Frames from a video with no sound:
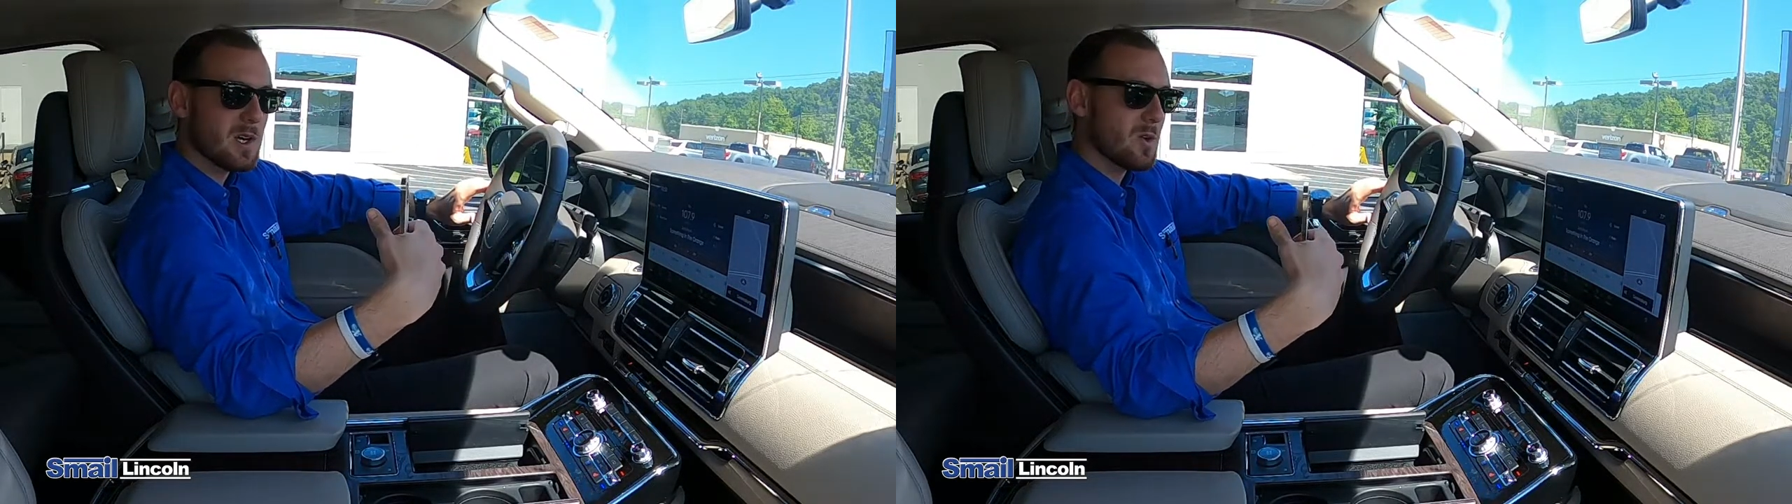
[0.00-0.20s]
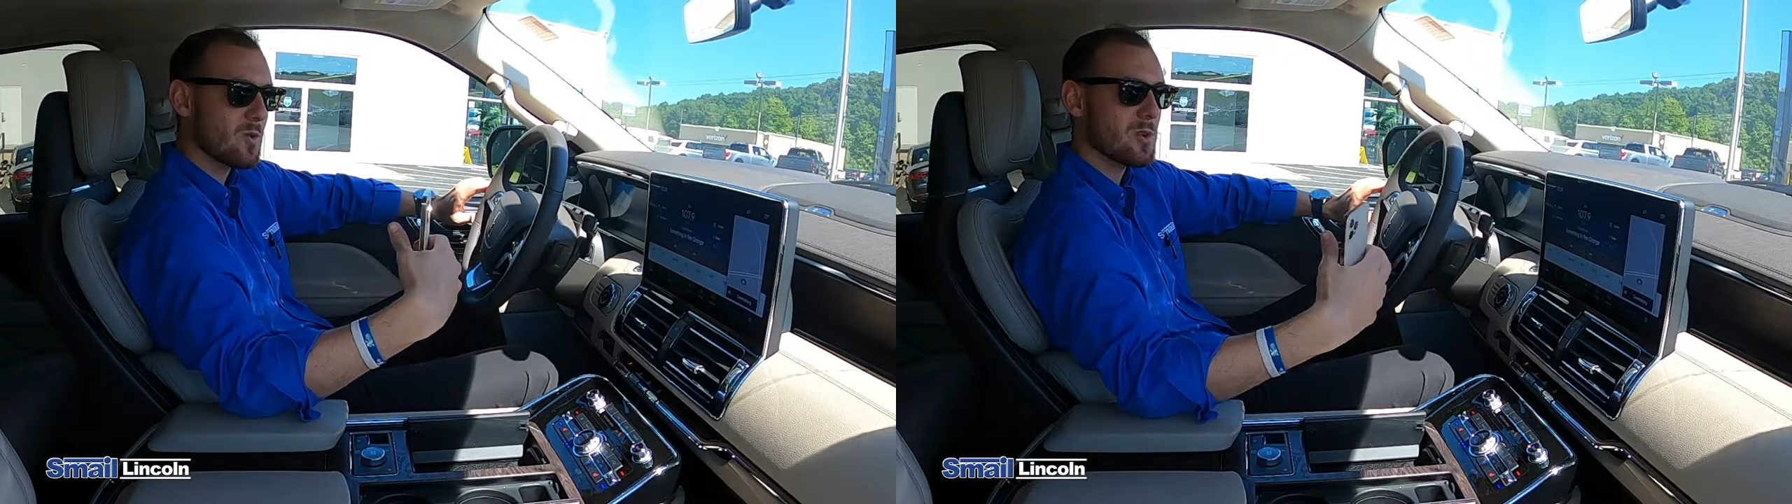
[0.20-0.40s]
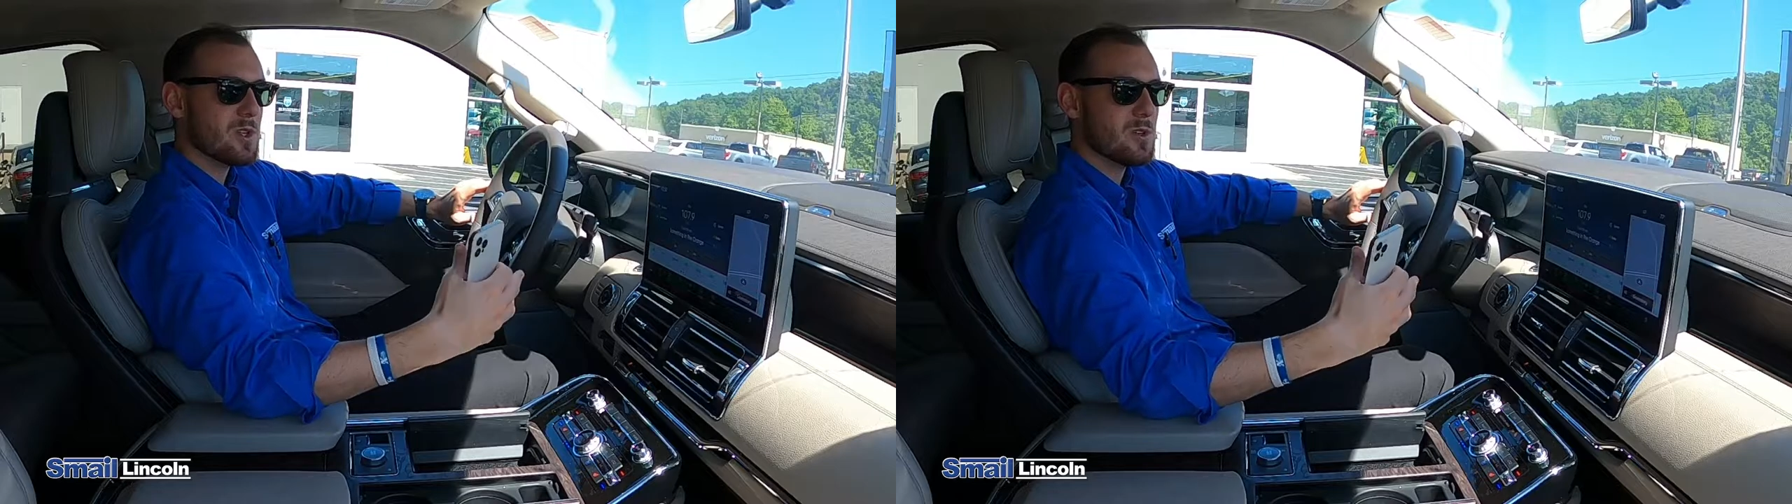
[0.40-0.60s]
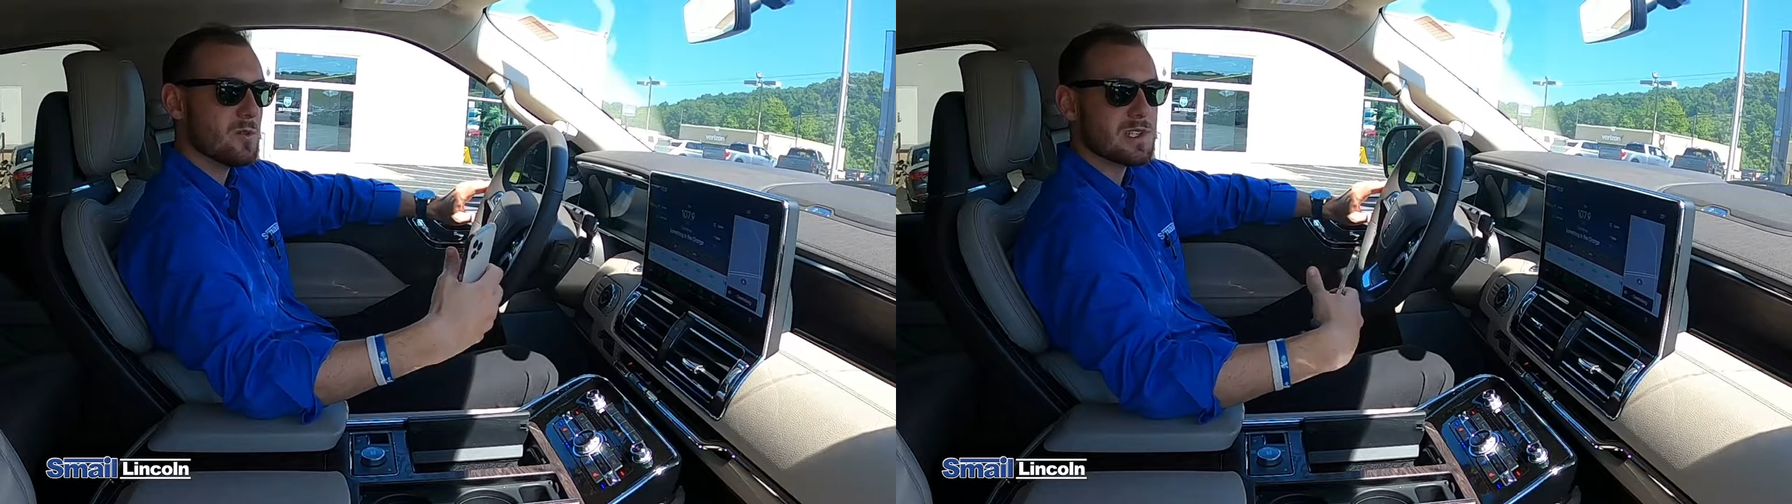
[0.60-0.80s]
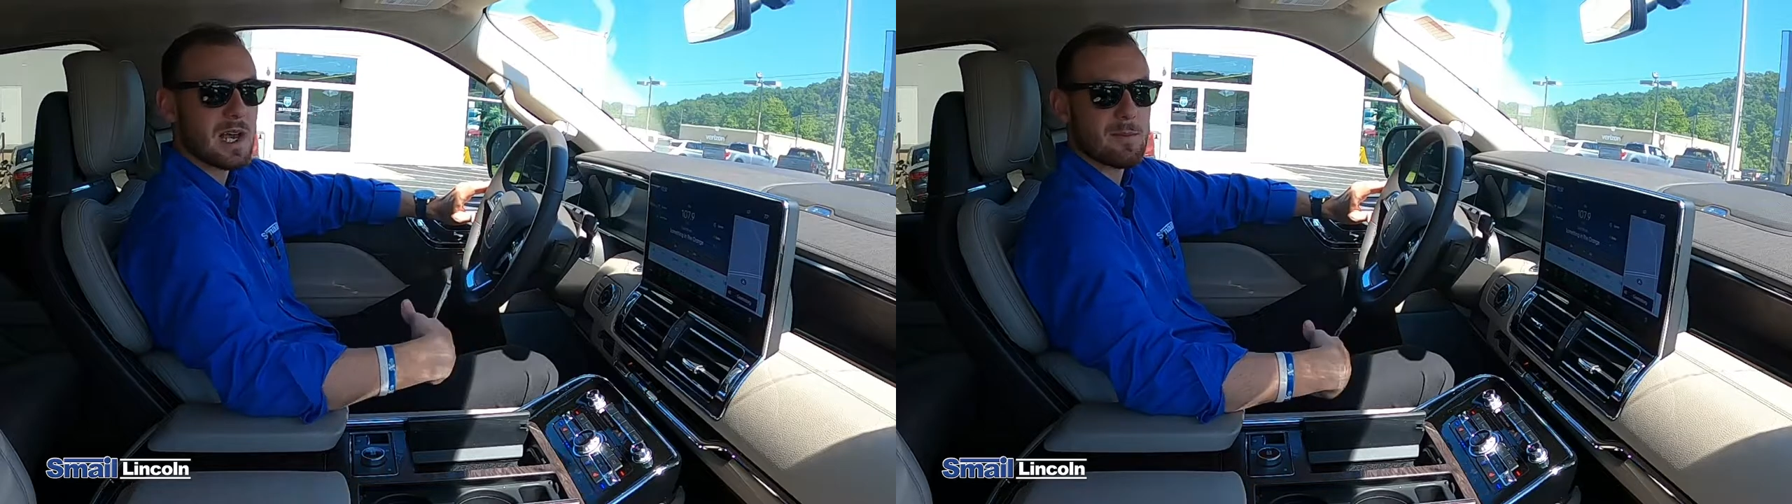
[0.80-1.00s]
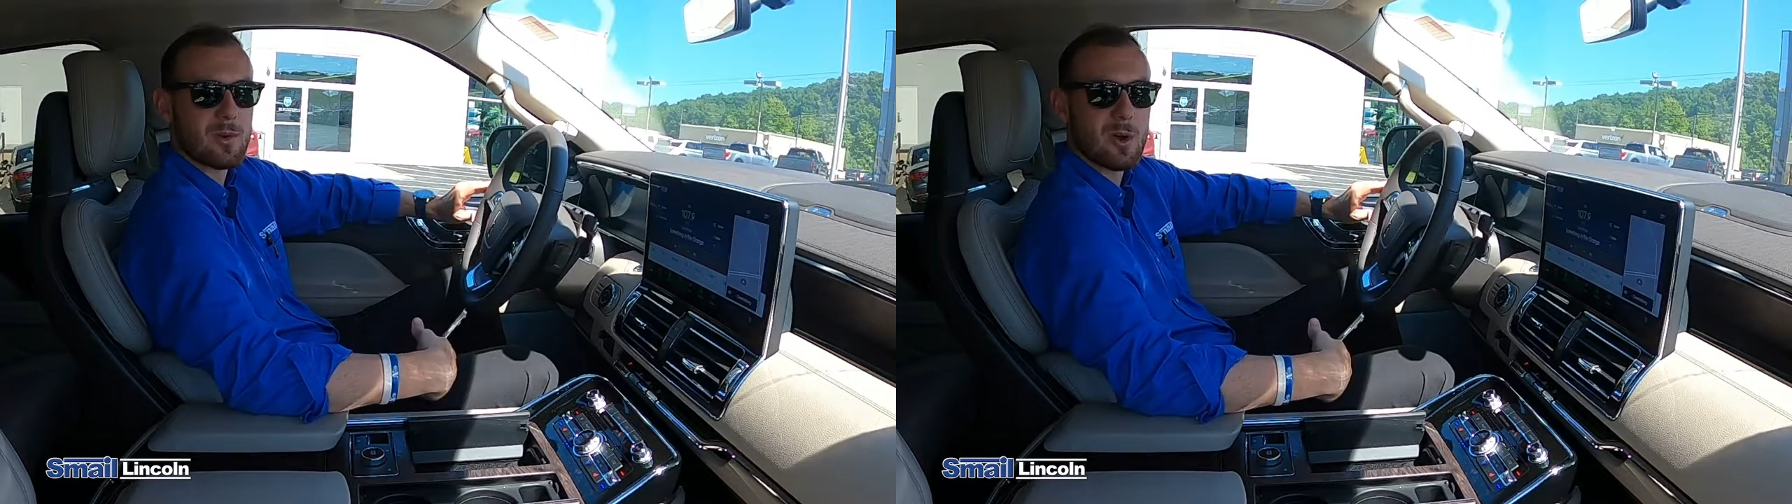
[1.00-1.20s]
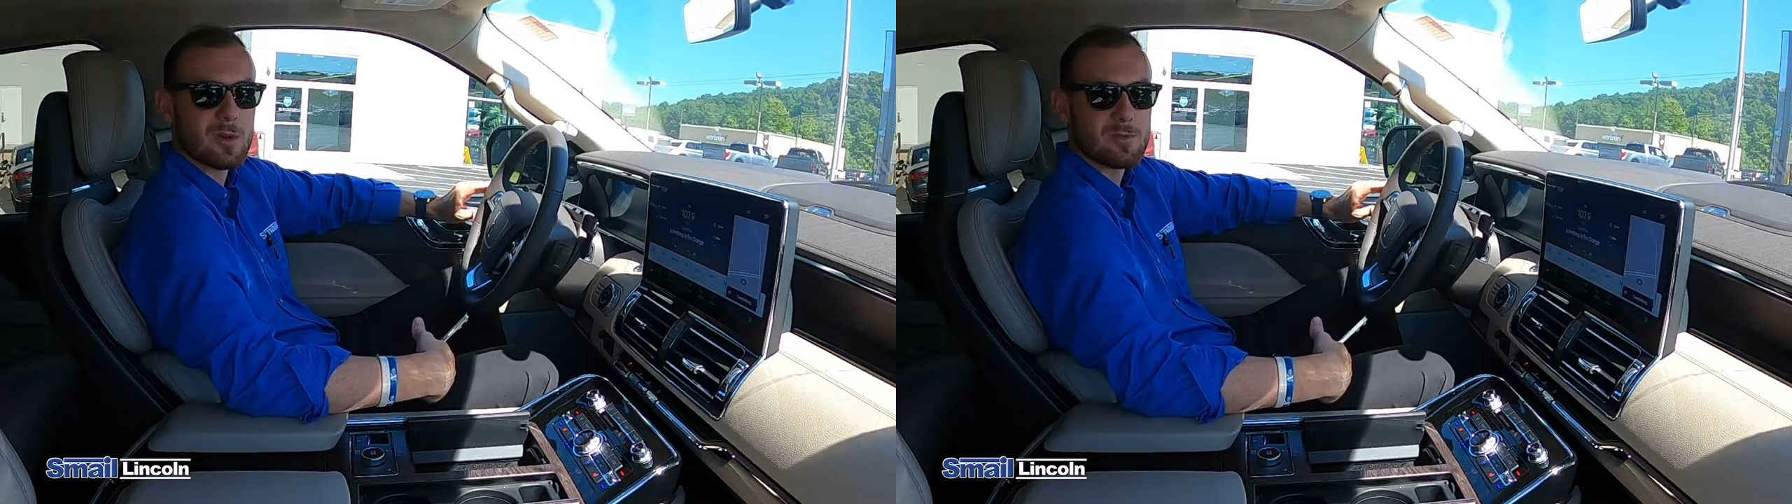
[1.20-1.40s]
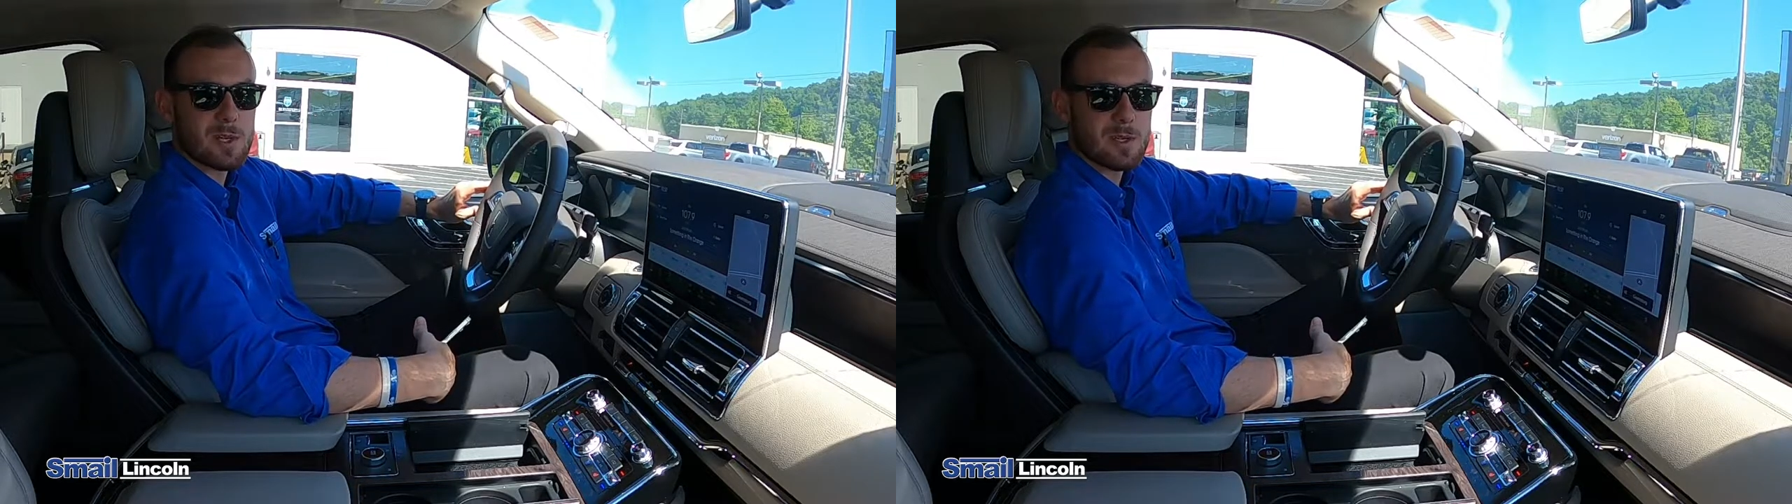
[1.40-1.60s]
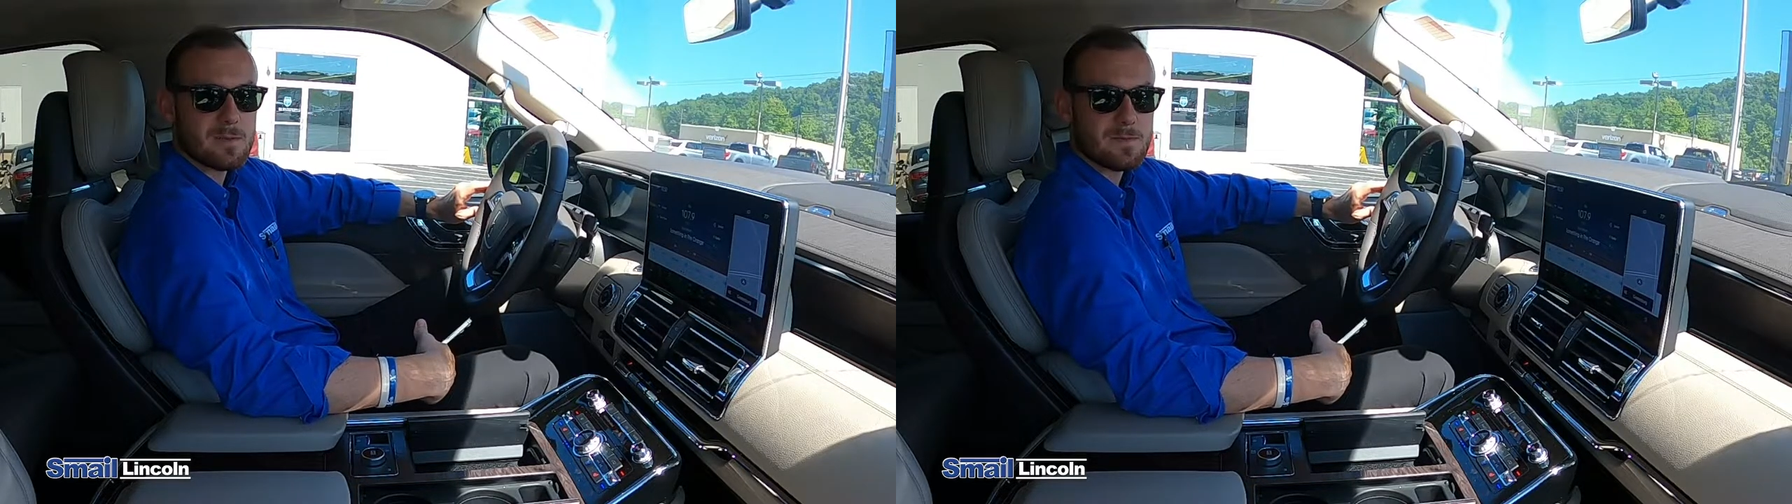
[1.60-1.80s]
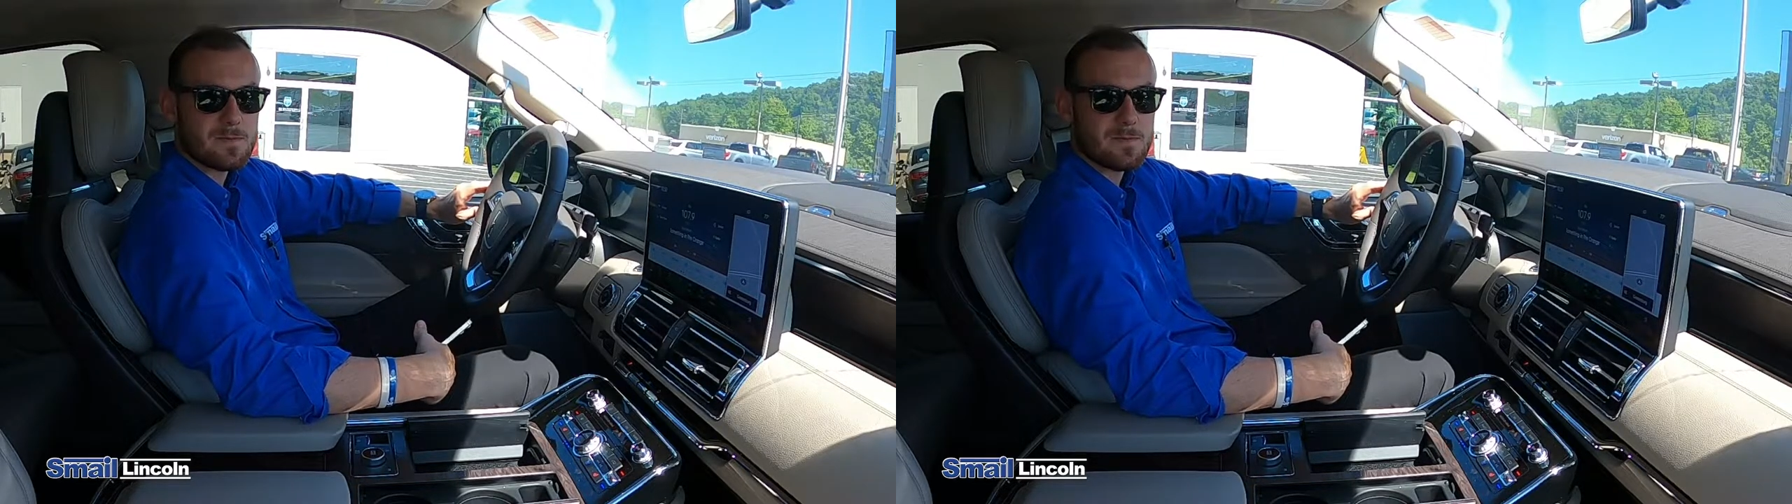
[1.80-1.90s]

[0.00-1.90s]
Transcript: in order to use Apple CarPlay.